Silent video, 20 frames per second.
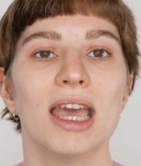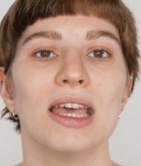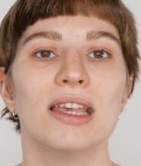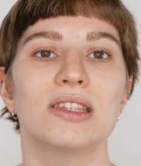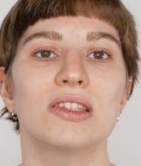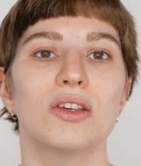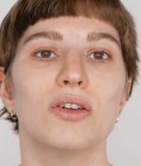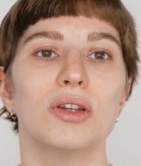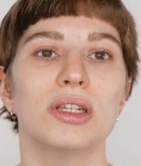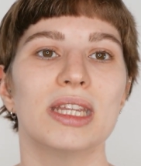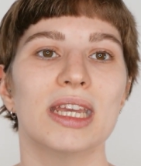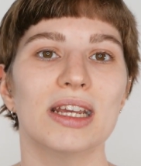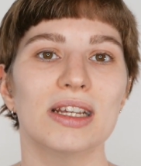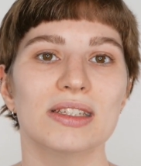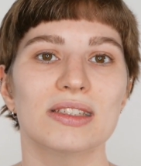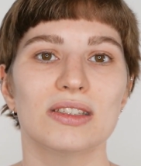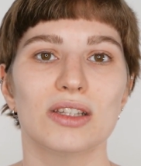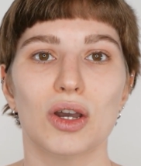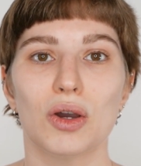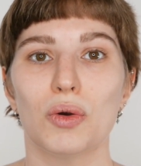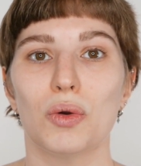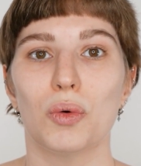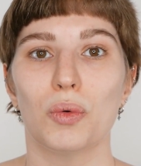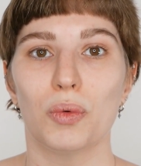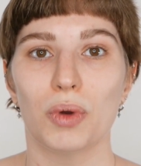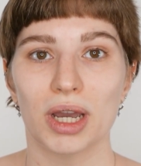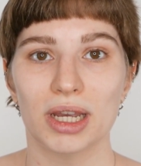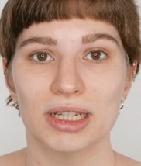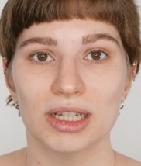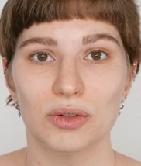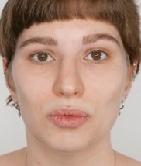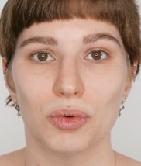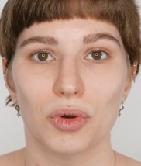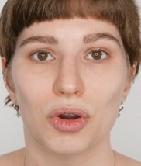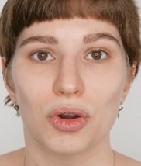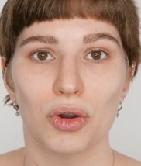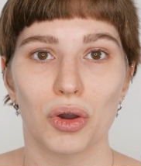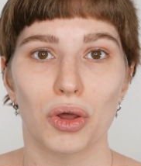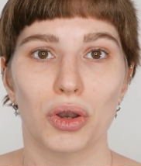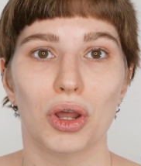So there's no right and
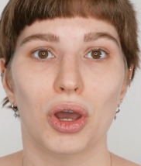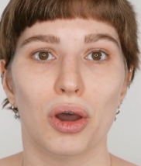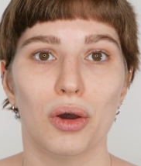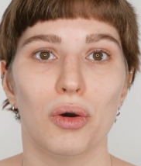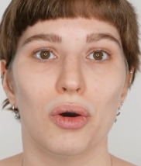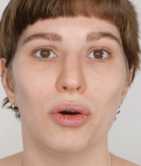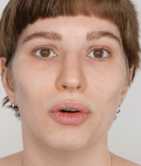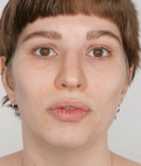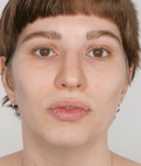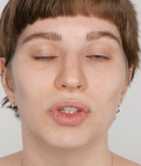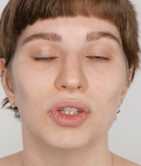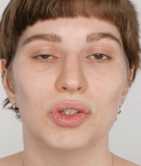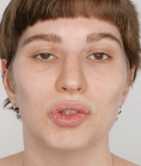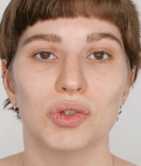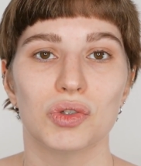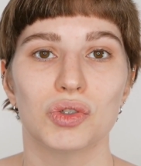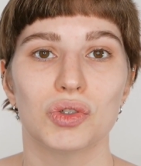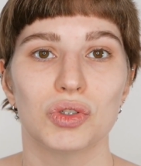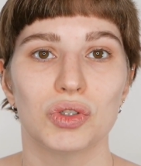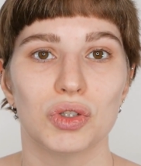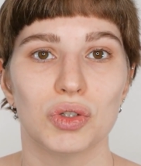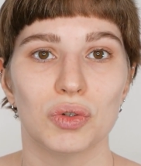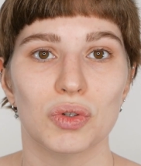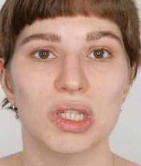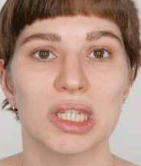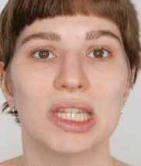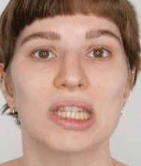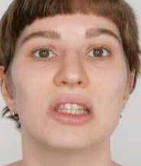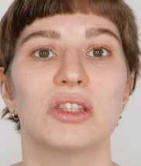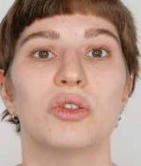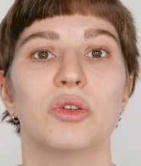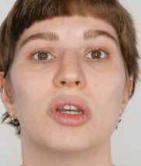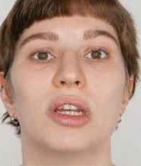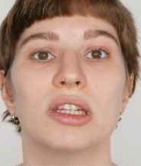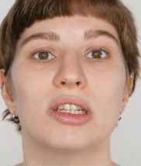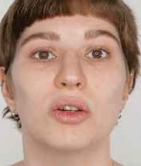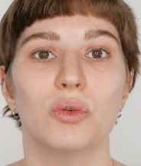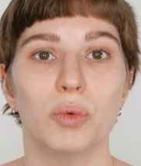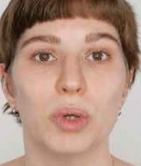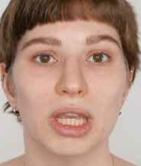wrong on how often you should use it
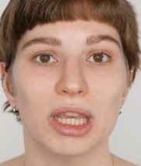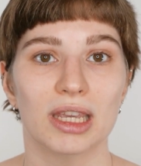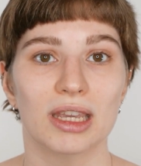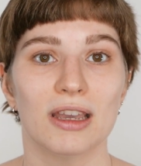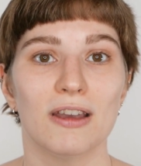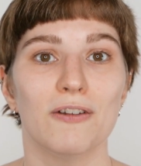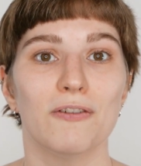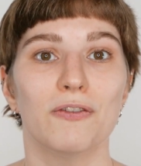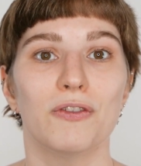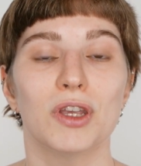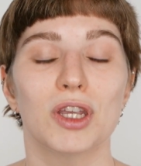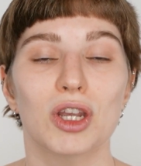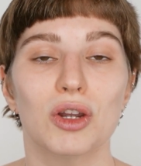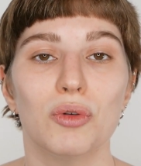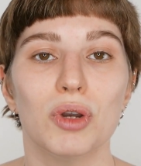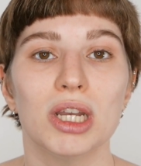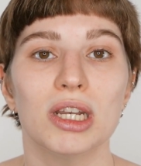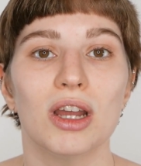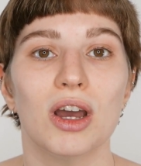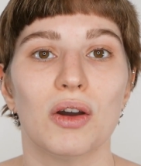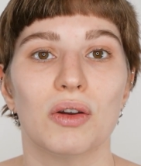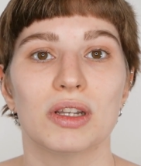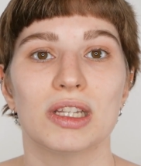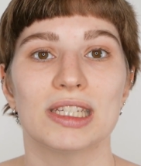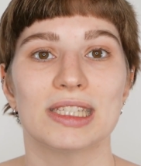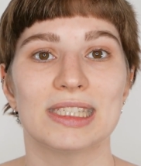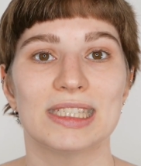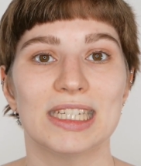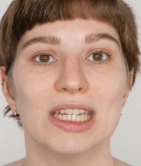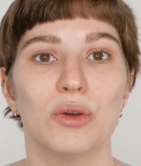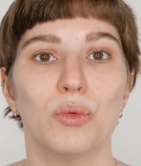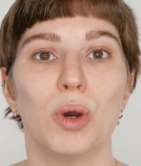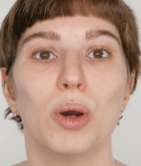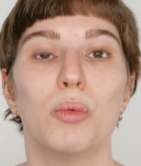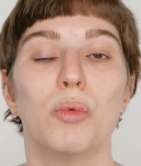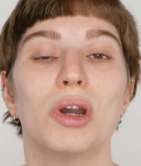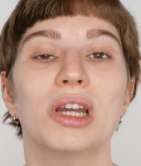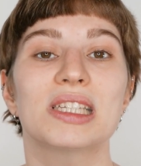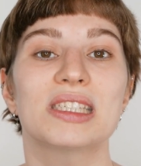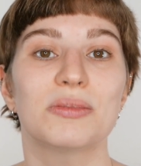during the week. Figure it out, see
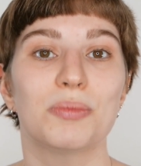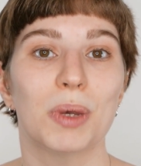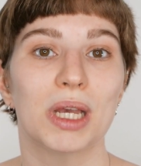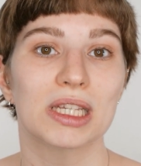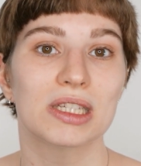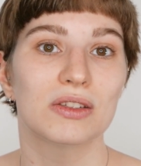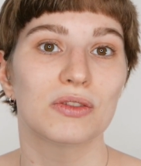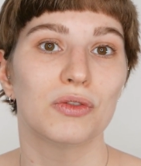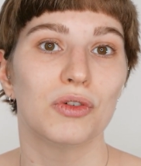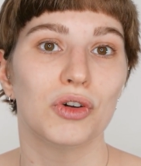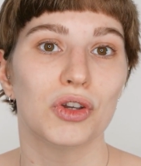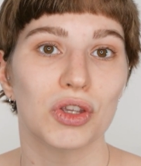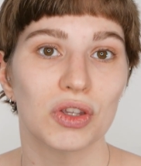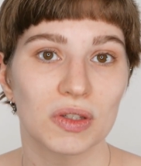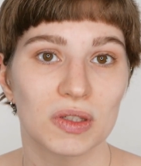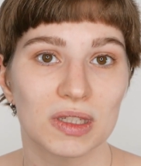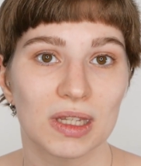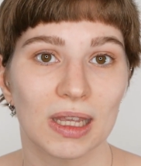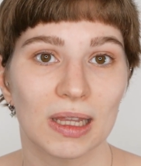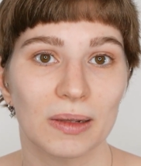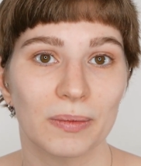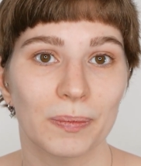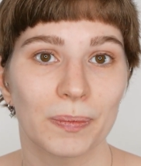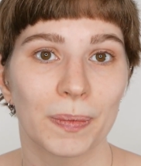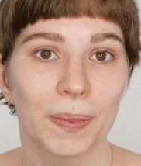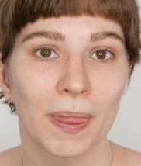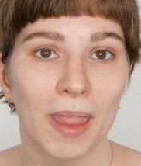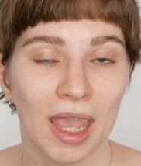what works best for your skin.